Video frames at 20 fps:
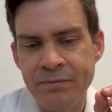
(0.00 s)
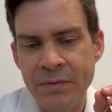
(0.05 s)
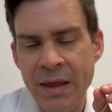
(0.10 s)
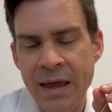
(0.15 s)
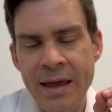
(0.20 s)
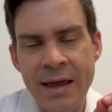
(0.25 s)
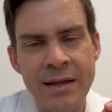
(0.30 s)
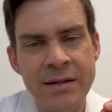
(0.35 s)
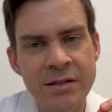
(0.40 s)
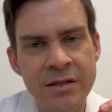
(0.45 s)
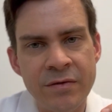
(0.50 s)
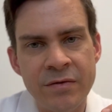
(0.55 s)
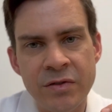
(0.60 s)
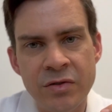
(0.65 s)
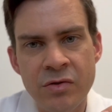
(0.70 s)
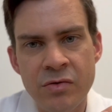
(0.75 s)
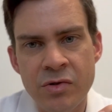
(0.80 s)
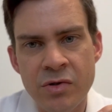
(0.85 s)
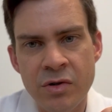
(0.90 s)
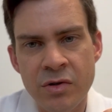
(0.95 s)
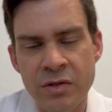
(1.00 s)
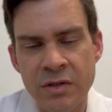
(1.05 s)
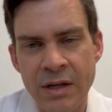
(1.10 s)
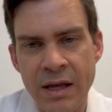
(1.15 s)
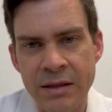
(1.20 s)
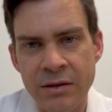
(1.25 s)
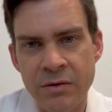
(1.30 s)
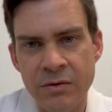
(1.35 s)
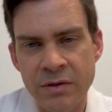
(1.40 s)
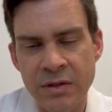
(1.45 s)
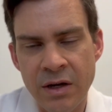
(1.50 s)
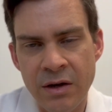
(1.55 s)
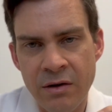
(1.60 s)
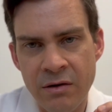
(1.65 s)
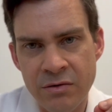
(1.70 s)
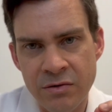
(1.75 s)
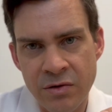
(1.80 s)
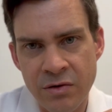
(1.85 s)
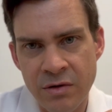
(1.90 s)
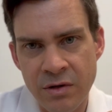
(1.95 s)
ends of sutures at those
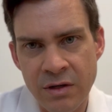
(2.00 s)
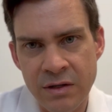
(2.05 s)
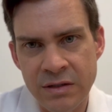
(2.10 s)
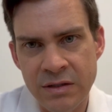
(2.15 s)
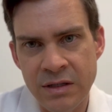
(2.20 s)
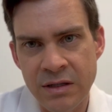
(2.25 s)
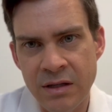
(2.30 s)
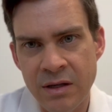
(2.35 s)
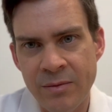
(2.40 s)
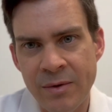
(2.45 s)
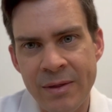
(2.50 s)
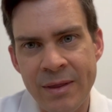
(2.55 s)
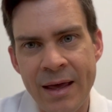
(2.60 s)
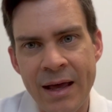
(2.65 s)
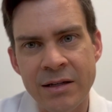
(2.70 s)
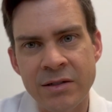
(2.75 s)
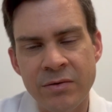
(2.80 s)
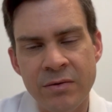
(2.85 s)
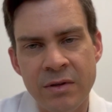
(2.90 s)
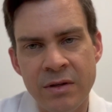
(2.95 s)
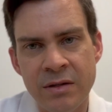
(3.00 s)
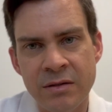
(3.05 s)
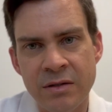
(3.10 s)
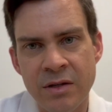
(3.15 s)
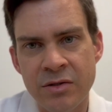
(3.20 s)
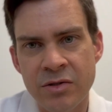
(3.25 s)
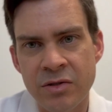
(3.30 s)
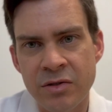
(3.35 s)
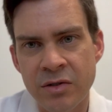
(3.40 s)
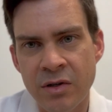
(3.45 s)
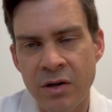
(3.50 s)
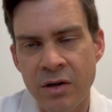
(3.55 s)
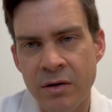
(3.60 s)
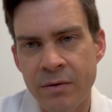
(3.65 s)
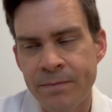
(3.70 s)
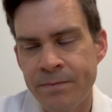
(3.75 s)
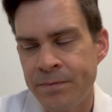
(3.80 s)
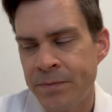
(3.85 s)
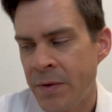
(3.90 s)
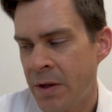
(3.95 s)
areas where you're going to see them, and that's where the incisions are.
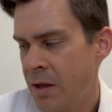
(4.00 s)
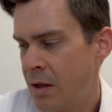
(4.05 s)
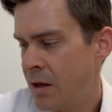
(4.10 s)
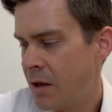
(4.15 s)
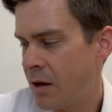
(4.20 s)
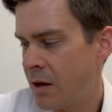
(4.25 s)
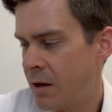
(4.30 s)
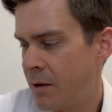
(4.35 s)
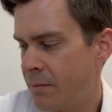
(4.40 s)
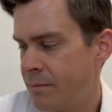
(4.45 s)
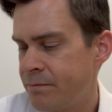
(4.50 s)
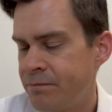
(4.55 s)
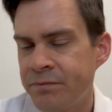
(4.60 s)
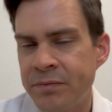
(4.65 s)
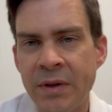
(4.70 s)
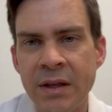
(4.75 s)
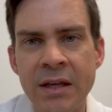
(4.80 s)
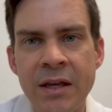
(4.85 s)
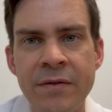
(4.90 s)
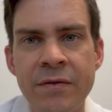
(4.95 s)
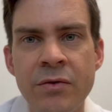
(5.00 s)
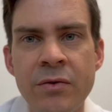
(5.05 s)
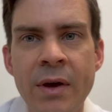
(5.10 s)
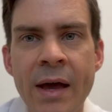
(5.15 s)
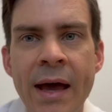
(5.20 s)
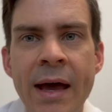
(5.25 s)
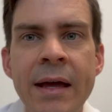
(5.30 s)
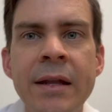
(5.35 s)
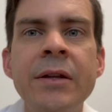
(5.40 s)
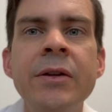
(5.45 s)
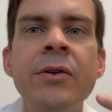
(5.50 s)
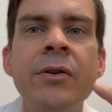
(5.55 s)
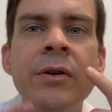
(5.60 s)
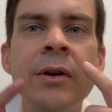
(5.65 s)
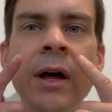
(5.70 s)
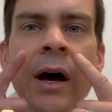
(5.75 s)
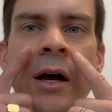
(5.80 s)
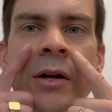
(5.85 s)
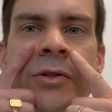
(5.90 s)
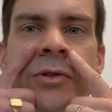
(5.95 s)
If you had your
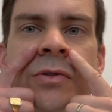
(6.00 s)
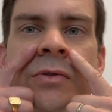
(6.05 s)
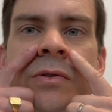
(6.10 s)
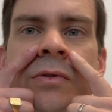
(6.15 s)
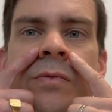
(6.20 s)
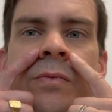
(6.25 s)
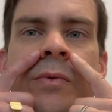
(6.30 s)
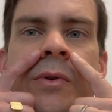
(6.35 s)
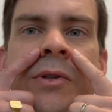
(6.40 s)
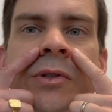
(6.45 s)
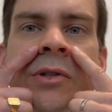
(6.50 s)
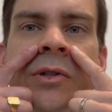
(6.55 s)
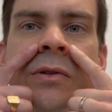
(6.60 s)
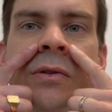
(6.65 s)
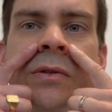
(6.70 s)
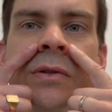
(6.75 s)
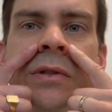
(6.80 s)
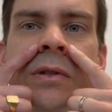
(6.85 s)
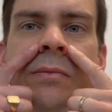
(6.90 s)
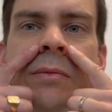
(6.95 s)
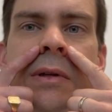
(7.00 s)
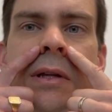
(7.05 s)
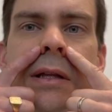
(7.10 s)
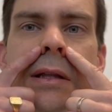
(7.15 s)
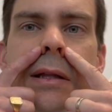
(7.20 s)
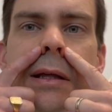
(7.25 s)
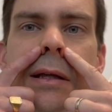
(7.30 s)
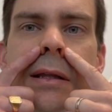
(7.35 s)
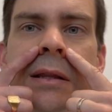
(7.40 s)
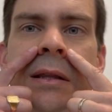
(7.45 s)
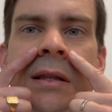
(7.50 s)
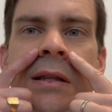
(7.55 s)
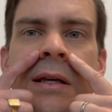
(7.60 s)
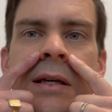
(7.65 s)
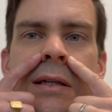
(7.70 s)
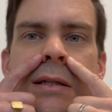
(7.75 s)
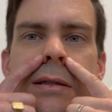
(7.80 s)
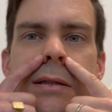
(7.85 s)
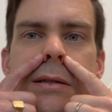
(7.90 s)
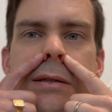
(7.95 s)
nostrils reduced, meaning like
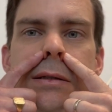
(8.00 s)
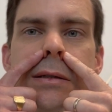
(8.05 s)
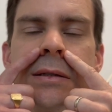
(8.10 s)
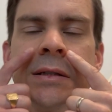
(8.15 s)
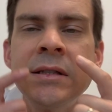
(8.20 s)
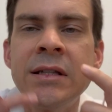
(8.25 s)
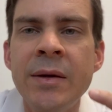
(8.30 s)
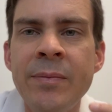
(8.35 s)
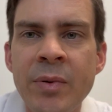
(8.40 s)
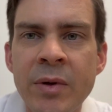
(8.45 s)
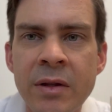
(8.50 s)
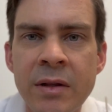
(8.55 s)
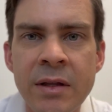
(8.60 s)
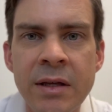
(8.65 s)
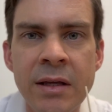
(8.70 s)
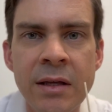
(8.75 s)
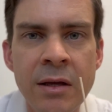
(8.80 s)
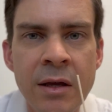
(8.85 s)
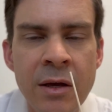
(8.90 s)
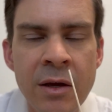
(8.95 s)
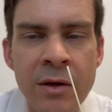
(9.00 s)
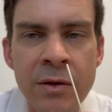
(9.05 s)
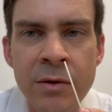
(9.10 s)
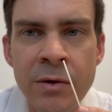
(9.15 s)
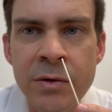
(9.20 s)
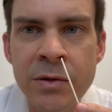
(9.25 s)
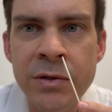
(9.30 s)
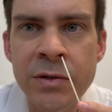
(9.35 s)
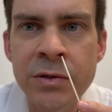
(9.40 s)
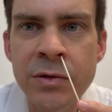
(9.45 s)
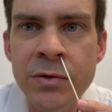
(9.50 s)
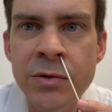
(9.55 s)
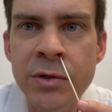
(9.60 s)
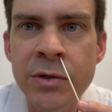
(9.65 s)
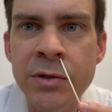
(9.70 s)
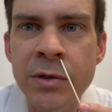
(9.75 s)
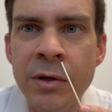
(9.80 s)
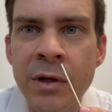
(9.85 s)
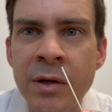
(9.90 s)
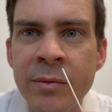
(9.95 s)
this, typically those
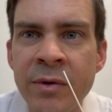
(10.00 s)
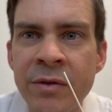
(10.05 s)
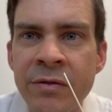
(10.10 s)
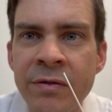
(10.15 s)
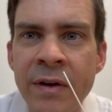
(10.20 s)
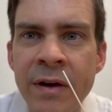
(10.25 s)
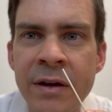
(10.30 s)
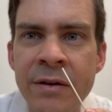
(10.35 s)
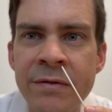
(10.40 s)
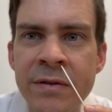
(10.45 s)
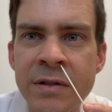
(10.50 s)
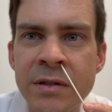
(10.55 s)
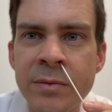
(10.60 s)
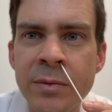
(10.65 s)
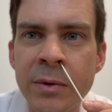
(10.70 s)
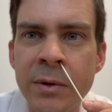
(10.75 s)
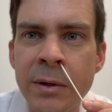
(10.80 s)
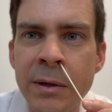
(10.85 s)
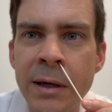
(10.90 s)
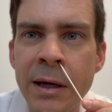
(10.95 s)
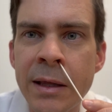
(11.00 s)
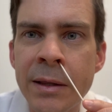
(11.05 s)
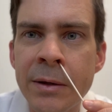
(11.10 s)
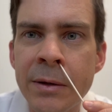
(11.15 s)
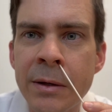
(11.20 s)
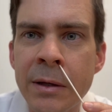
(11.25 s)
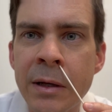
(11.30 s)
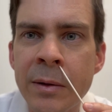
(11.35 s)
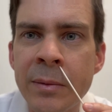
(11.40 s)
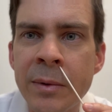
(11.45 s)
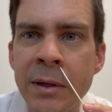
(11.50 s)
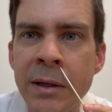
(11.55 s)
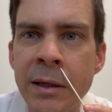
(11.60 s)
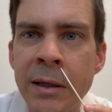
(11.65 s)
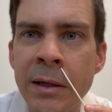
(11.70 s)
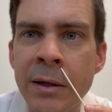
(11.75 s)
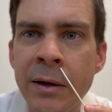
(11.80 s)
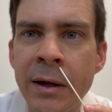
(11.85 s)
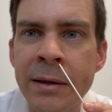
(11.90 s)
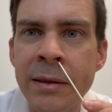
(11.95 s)
sutures are going to be very visible, and they're going to be
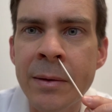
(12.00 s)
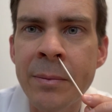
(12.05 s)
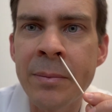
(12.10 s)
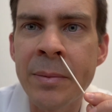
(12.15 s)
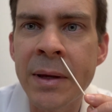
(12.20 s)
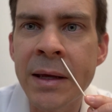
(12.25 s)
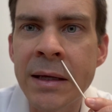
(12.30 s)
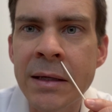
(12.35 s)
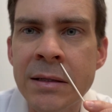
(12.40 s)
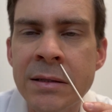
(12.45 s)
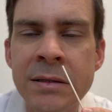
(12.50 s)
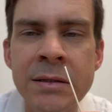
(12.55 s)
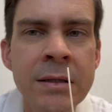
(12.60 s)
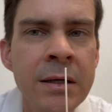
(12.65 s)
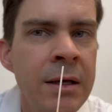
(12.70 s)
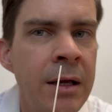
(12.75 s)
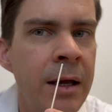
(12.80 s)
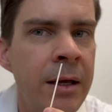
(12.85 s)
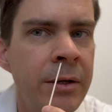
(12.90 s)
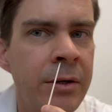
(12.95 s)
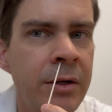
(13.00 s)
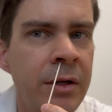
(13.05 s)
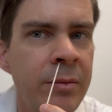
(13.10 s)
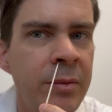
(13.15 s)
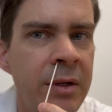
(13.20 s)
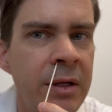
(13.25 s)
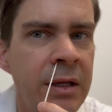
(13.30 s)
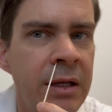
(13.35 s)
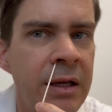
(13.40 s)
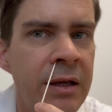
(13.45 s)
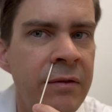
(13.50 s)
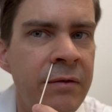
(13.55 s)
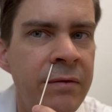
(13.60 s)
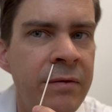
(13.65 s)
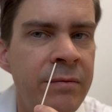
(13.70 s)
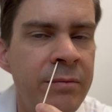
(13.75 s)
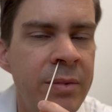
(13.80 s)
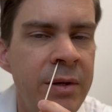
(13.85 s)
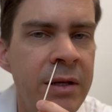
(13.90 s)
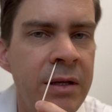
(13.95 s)
here at the base, and you're going
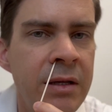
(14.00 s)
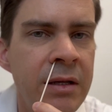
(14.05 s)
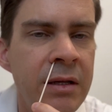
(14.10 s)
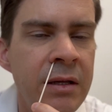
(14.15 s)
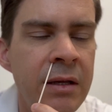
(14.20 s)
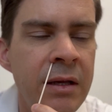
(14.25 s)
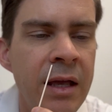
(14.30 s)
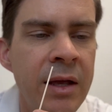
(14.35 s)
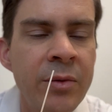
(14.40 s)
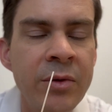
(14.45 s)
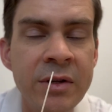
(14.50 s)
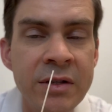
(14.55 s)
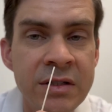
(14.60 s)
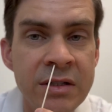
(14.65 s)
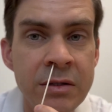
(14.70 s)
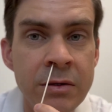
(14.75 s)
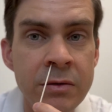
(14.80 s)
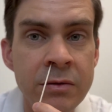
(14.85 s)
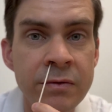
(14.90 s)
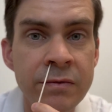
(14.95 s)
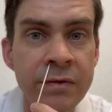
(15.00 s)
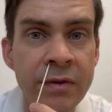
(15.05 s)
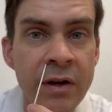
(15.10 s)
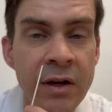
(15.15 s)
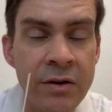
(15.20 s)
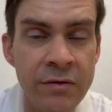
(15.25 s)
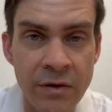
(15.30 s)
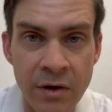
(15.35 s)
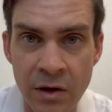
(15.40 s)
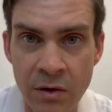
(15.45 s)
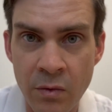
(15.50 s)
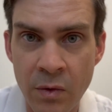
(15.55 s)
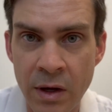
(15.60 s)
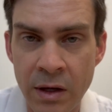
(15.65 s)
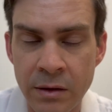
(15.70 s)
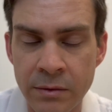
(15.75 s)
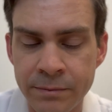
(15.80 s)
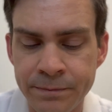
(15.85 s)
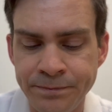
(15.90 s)
to be able to see those very, very well.